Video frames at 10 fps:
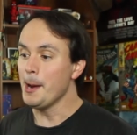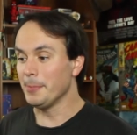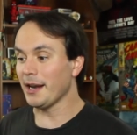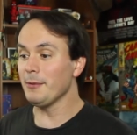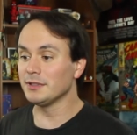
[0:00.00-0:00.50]

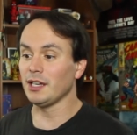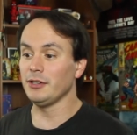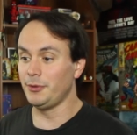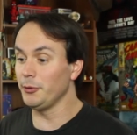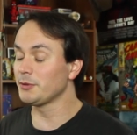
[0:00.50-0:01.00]
but I will tell
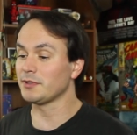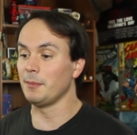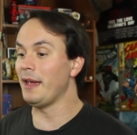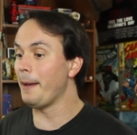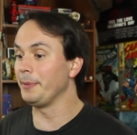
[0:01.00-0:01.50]
you those were
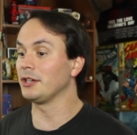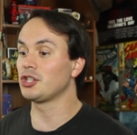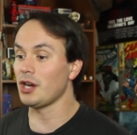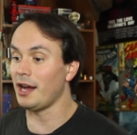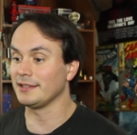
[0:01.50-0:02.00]
some epic
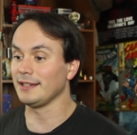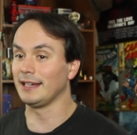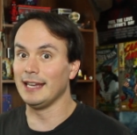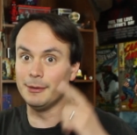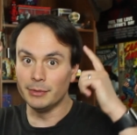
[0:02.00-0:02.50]
shots,
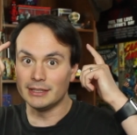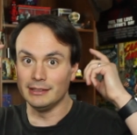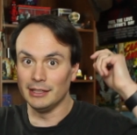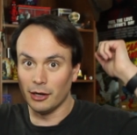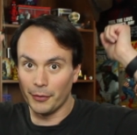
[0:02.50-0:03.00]
like him with,
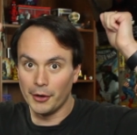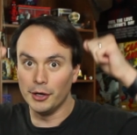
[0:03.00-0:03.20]
you know, the